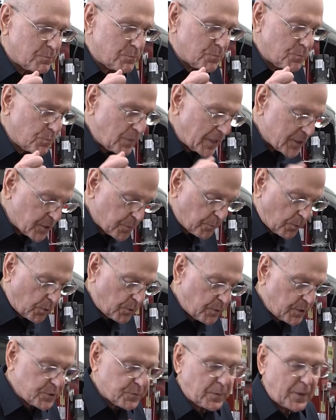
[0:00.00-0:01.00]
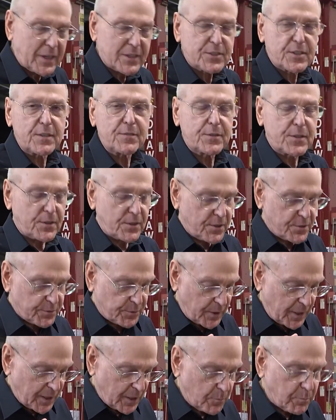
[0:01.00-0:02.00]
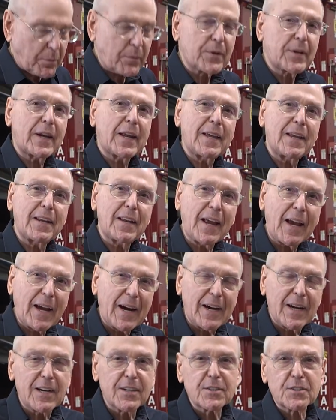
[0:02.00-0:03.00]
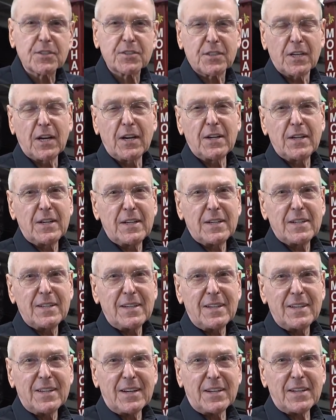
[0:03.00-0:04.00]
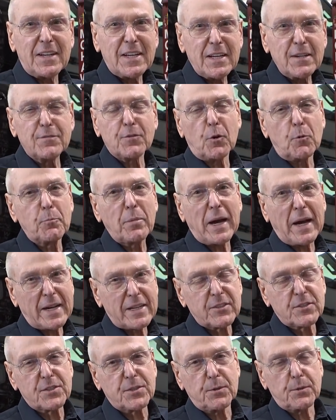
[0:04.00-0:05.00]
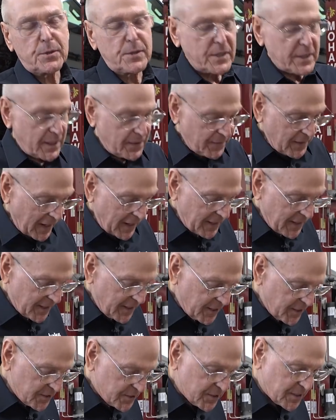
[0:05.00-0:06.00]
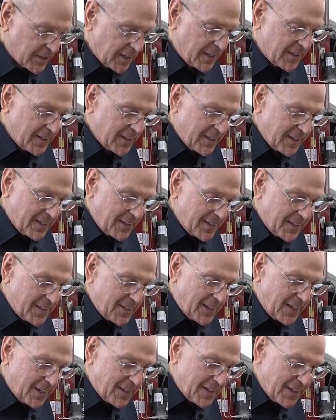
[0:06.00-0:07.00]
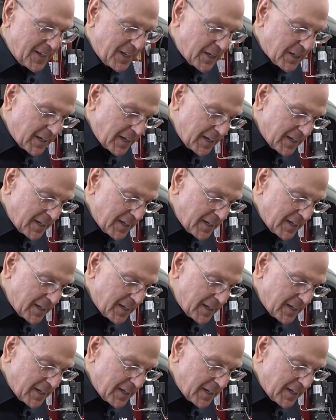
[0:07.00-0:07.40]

much more responsive to the throttle, but it has an evil backstory, and that is it